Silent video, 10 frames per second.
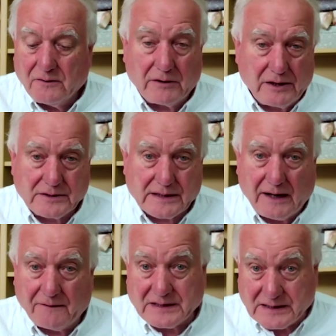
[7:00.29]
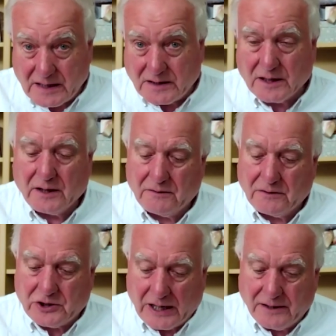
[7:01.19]
We used to have CETO
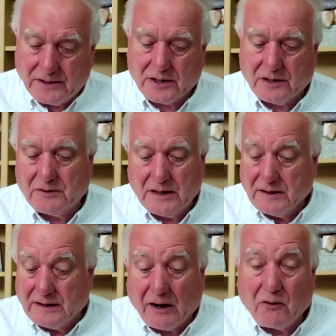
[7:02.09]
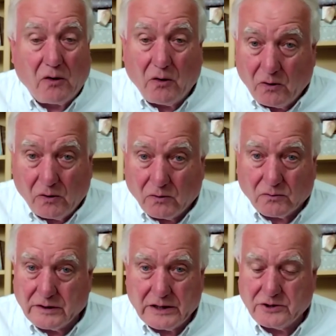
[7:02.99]
and CENTO. Now all
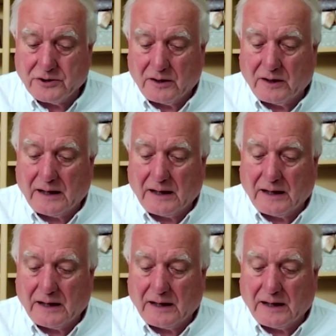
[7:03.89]
regional